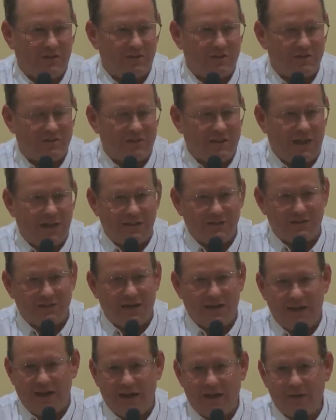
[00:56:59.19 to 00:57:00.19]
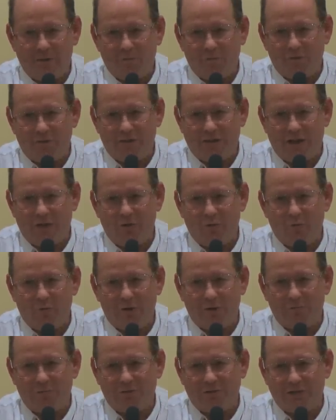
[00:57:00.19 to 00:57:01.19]
just as I am, without
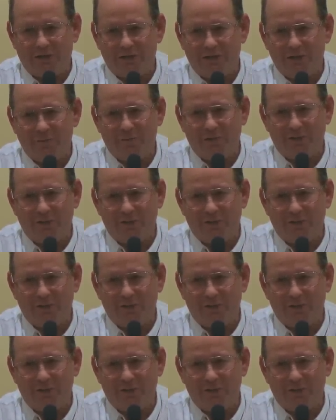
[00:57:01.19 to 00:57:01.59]
one plea,